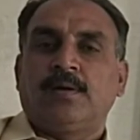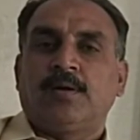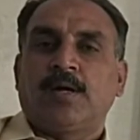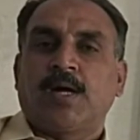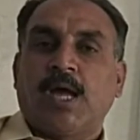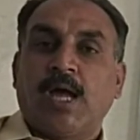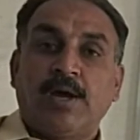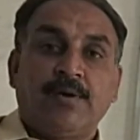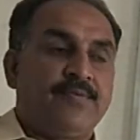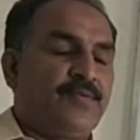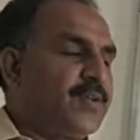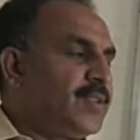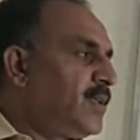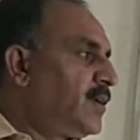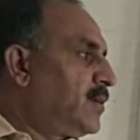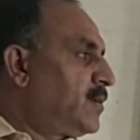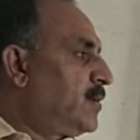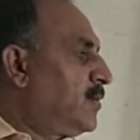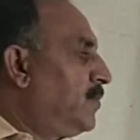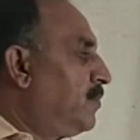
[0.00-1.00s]
Have with
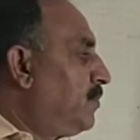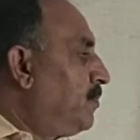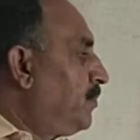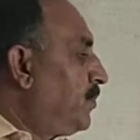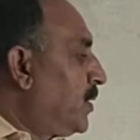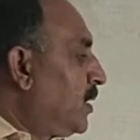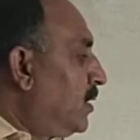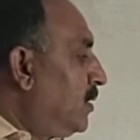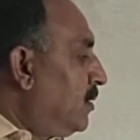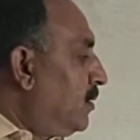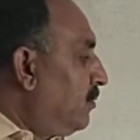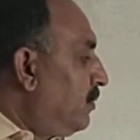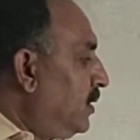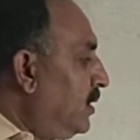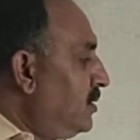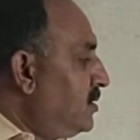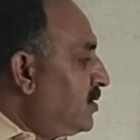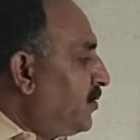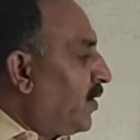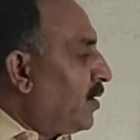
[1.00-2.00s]
it
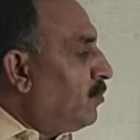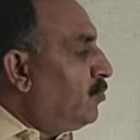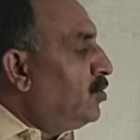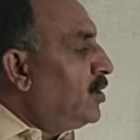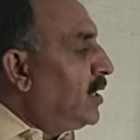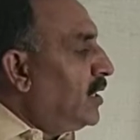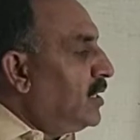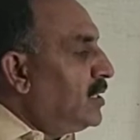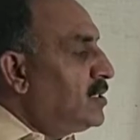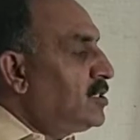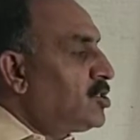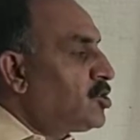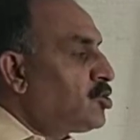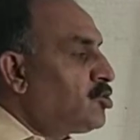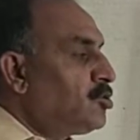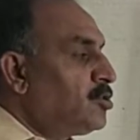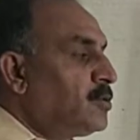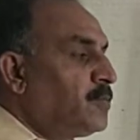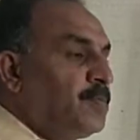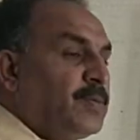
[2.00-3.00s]
means formula is
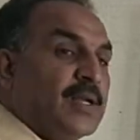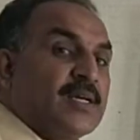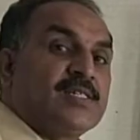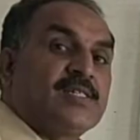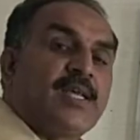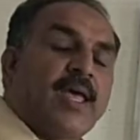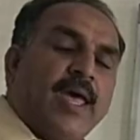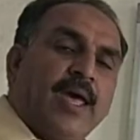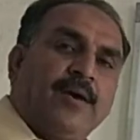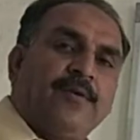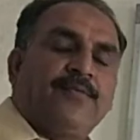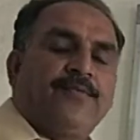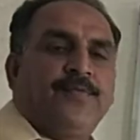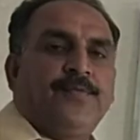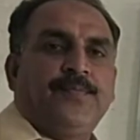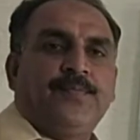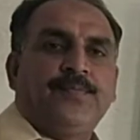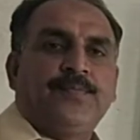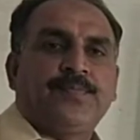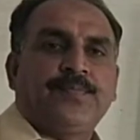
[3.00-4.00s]
should plus have.
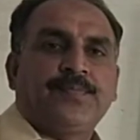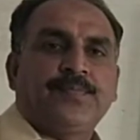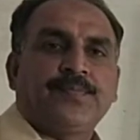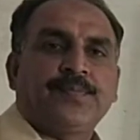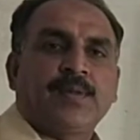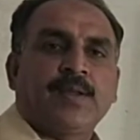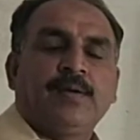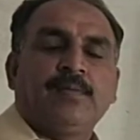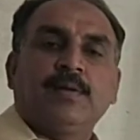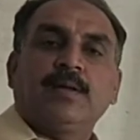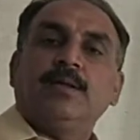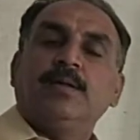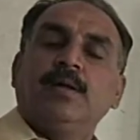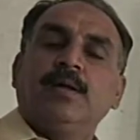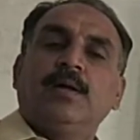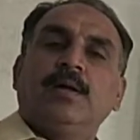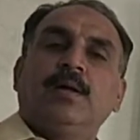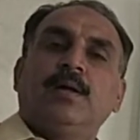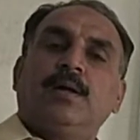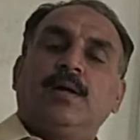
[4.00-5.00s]

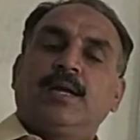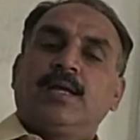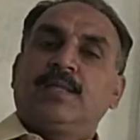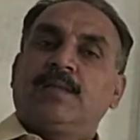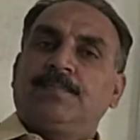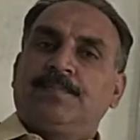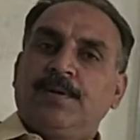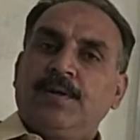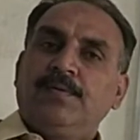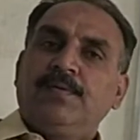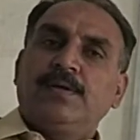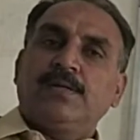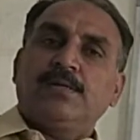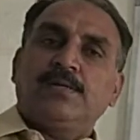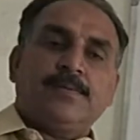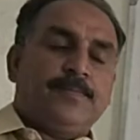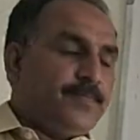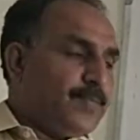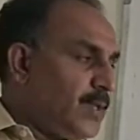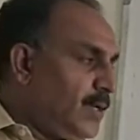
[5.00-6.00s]
In the
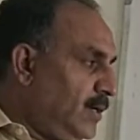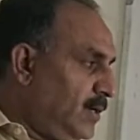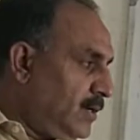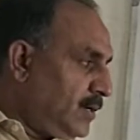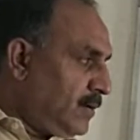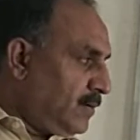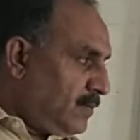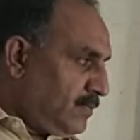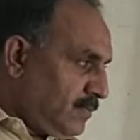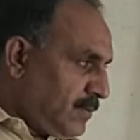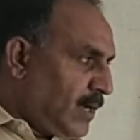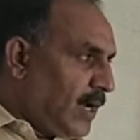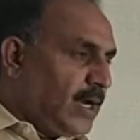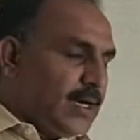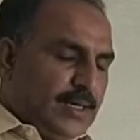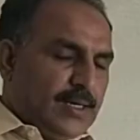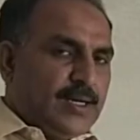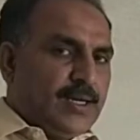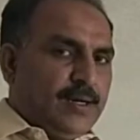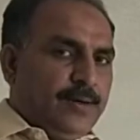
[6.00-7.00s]
previous,
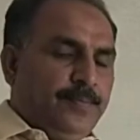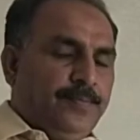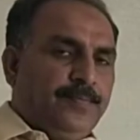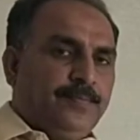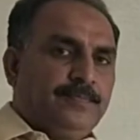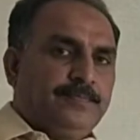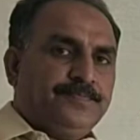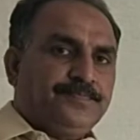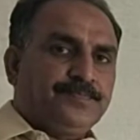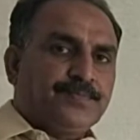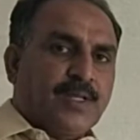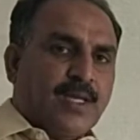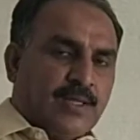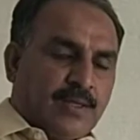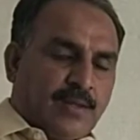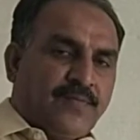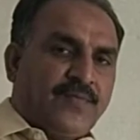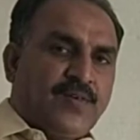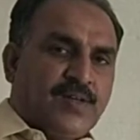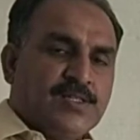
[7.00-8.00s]
earlier, in
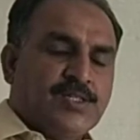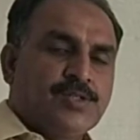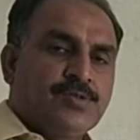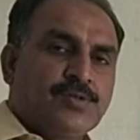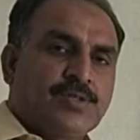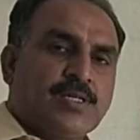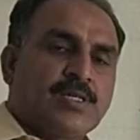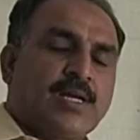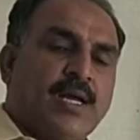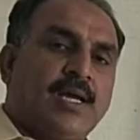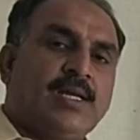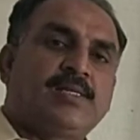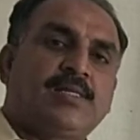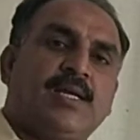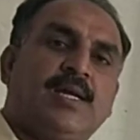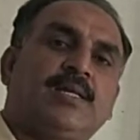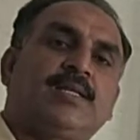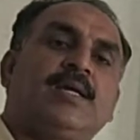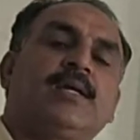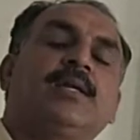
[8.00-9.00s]
the first usage, I
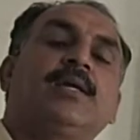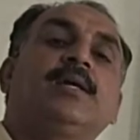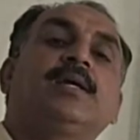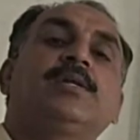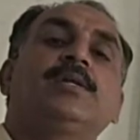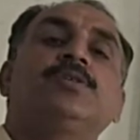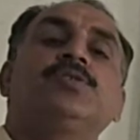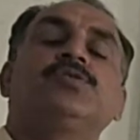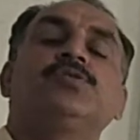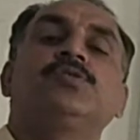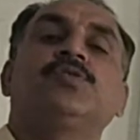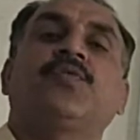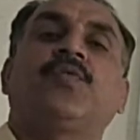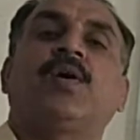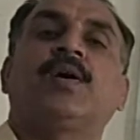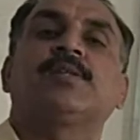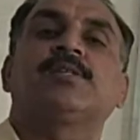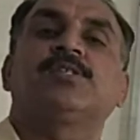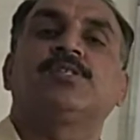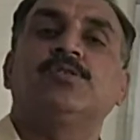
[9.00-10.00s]
said that it is used
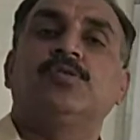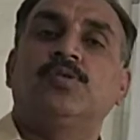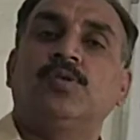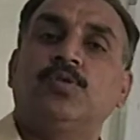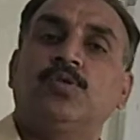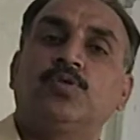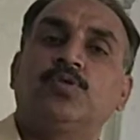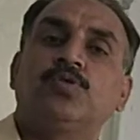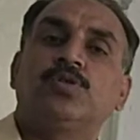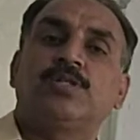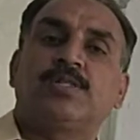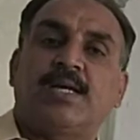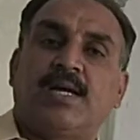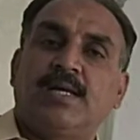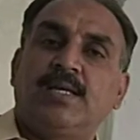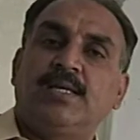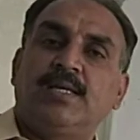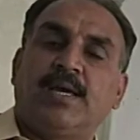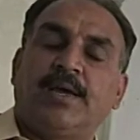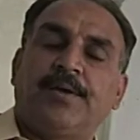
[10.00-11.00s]
for Urdu
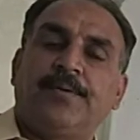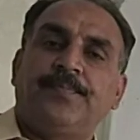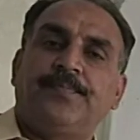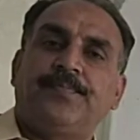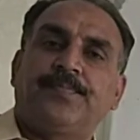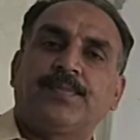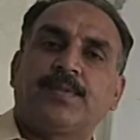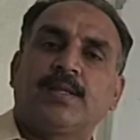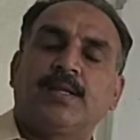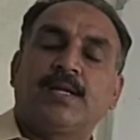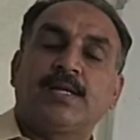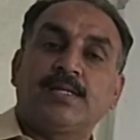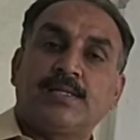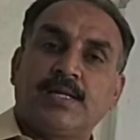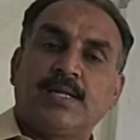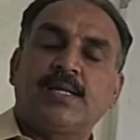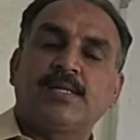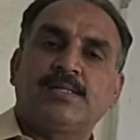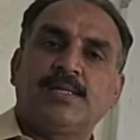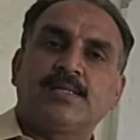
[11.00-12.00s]
chahiye. It is a
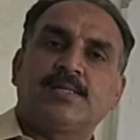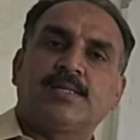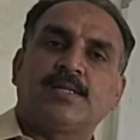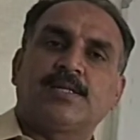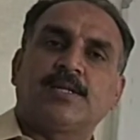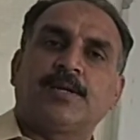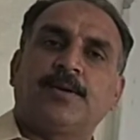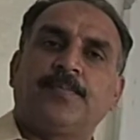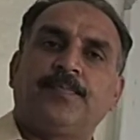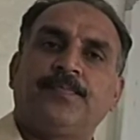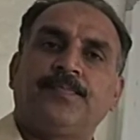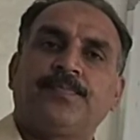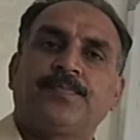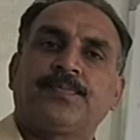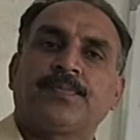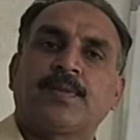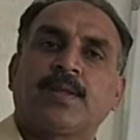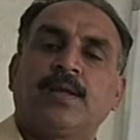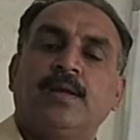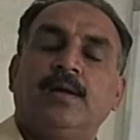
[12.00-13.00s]
necessity.
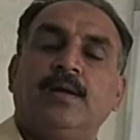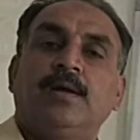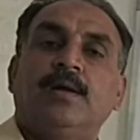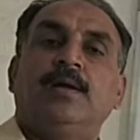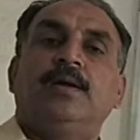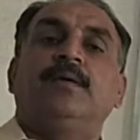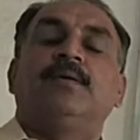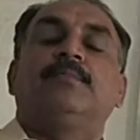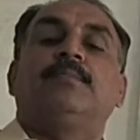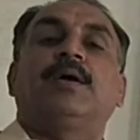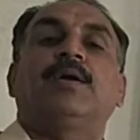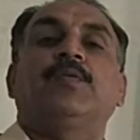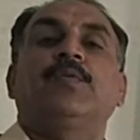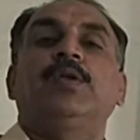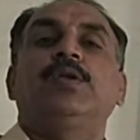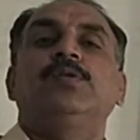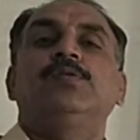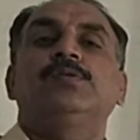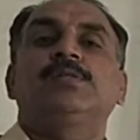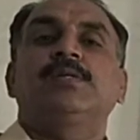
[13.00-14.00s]
But
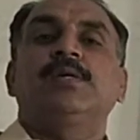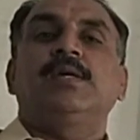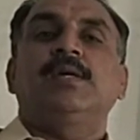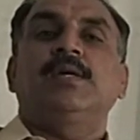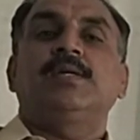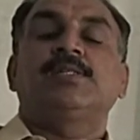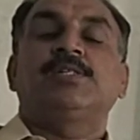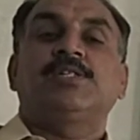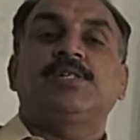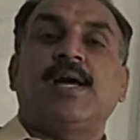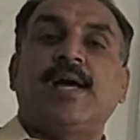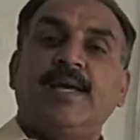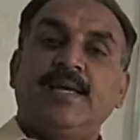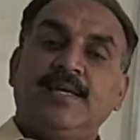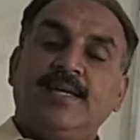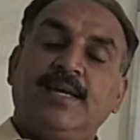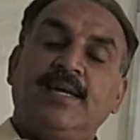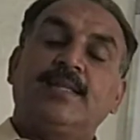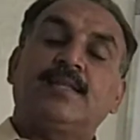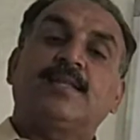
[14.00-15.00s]
when you say
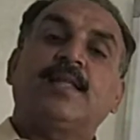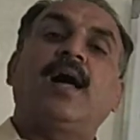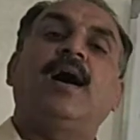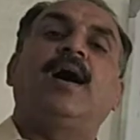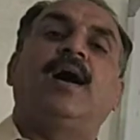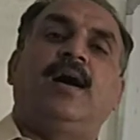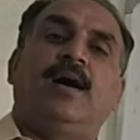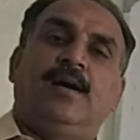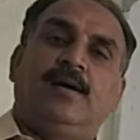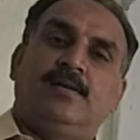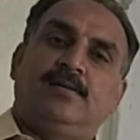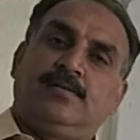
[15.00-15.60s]
chahiye ta,